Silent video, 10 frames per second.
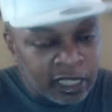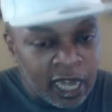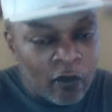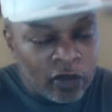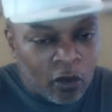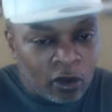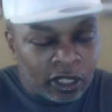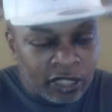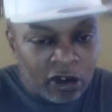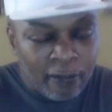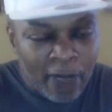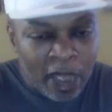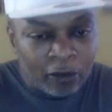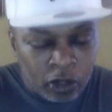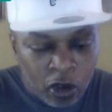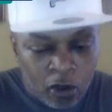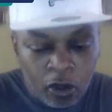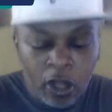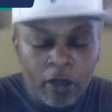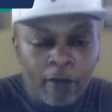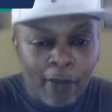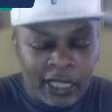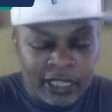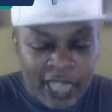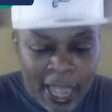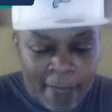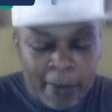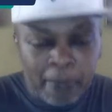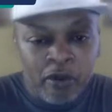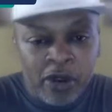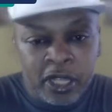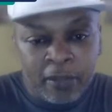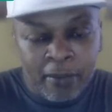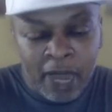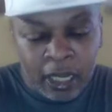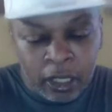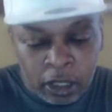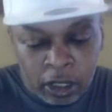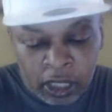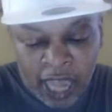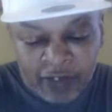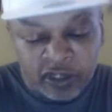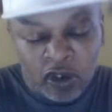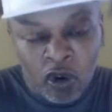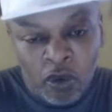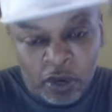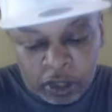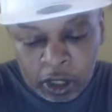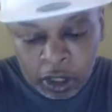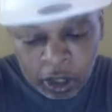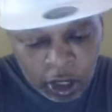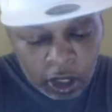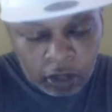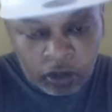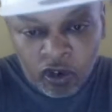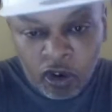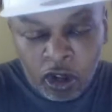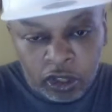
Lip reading: I really wanted to talk about, you know, my time in prison, my life stories, drug